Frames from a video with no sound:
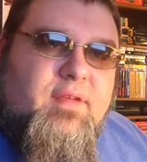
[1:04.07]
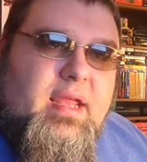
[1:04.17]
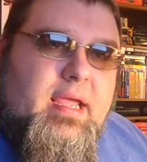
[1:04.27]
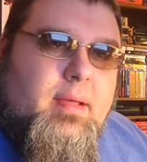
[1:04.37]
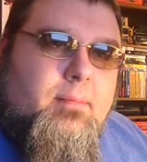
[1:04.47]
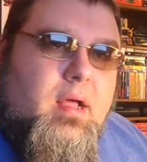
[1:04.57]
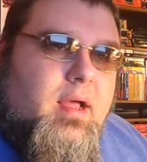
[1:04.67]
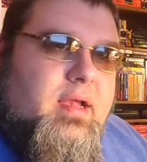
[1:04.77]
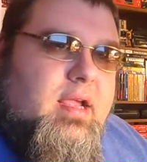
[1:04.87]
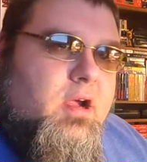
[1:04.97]
Vidium
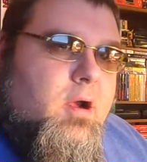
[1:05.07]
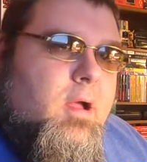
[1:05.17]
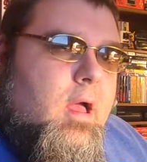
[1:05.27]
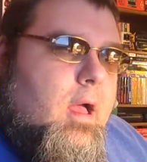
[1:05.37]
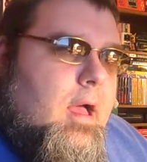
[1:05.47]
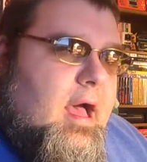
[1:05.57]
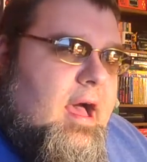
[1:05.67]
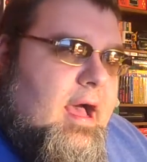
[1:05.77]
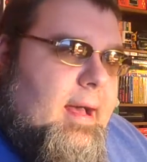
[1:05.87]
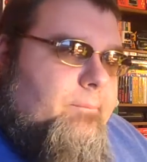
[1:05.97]
on here.
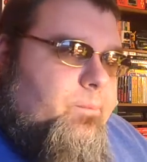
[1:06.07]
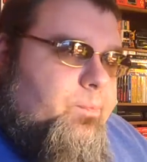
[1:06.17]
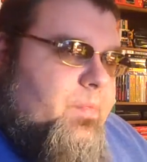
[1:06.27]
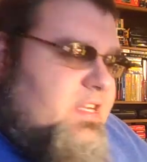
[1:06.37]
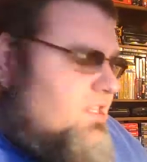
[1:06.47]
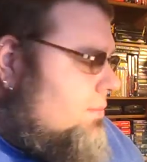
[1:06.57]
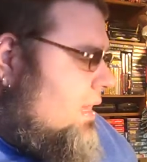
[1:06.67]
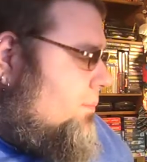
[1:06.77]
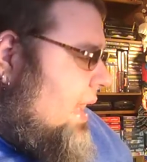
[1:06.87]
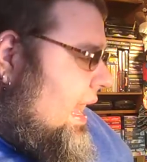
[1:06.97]
Sent
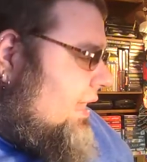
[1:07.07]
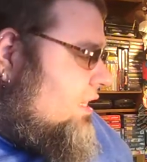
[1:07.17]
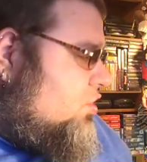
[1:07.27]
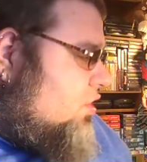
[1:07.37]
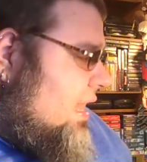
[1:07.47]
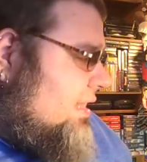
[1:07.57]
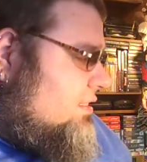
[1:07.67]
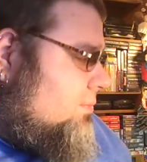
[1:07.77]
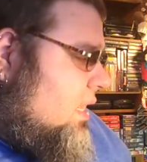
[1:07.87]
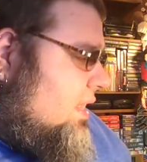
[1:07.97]
me a package
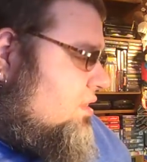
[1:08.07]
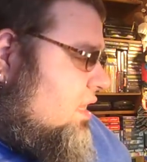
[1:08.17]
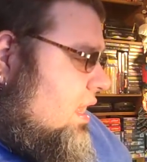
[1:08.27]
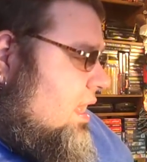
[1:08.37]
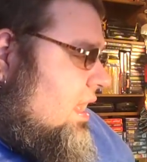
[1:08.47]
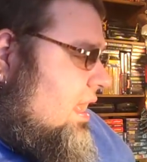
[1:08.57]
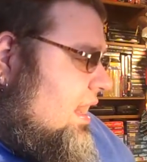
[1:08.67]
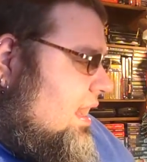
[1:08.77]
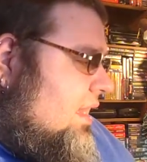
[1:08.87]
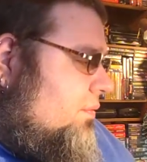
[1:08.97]
last month,
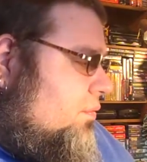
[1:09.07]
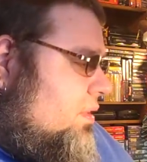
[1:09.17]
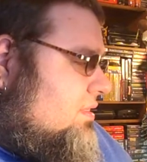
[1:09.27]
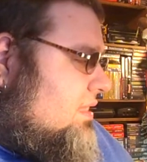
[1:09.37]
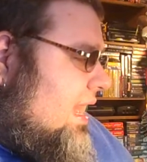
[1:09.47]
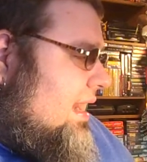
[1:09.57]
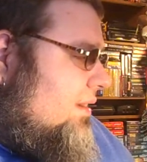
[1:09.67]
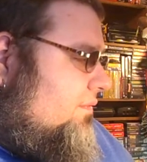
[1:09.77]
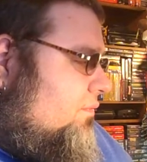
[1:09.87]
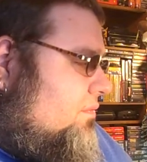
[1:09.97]
and it was kind
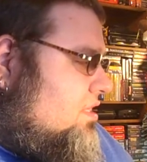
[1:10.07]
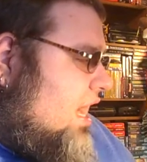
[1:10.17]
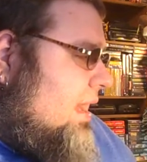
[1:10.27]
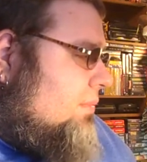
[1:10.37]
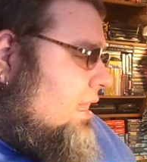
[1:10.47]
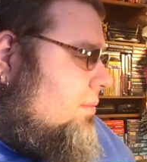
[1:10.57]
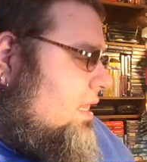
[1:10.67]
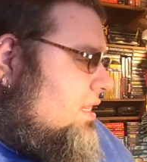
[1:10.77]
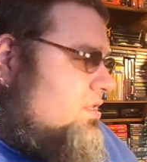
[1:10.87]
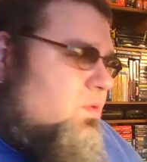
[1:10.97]
of timely
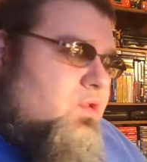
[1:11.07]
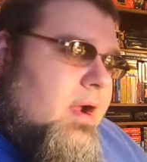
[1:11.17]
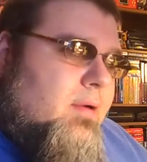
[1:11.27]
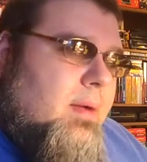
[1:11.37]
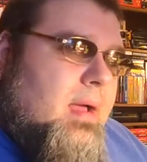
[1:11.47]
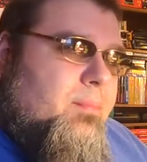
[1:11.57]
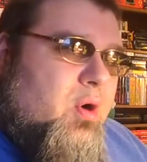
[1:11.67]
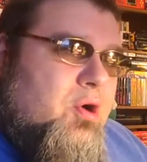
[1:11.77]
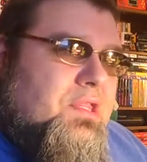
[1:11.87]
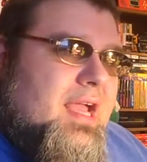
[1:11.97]
because it was right around my
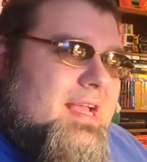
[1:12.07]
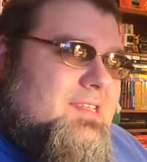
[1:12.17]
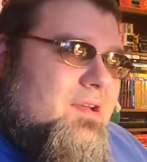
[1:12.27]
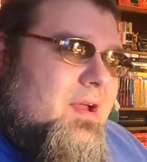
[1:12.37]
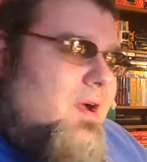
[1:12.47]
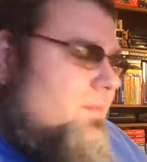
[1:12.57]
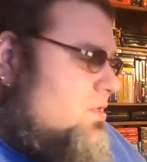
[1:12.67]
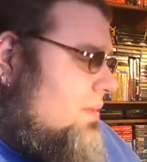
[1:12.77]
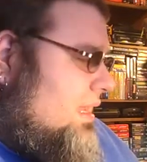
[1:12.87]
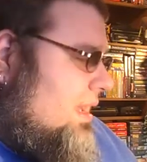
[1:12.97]
birthday, so it
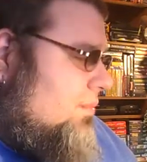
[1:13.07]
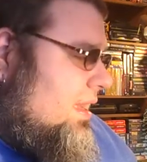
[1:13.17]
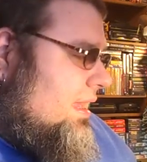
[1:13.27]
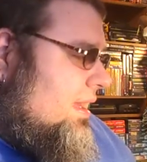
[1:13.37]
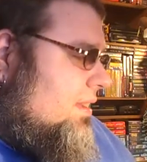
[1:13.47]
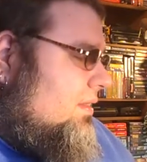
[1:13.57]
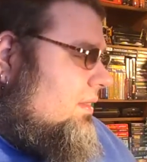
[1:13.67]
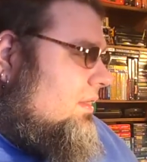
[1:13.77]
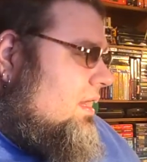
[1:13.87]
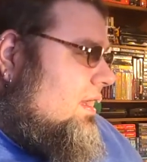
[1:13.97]
almost became like a
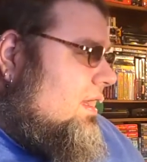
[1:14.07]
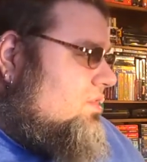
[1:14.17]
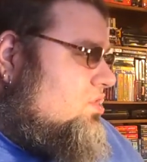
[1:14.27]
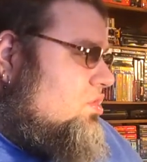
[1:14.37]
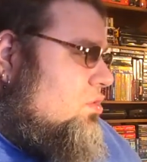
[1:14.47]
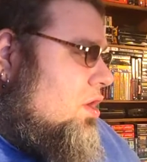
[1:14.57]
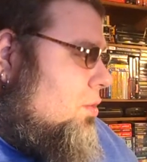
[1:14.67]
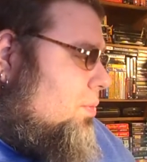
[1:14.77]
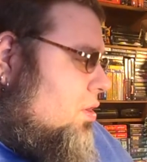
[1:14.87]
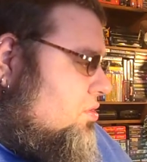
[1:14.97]

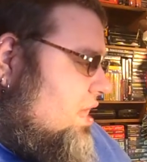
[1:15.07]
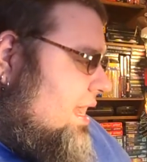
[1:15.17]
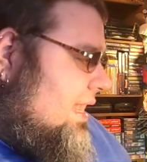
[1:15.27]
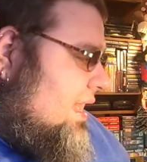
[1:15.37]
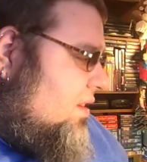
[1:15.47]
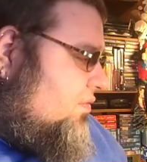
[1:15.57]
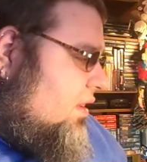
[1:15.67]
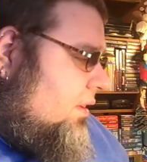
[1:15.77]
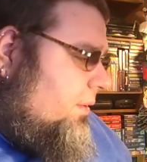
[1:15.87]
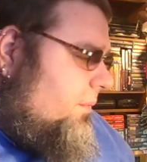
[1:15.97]
pseudo birthday gift.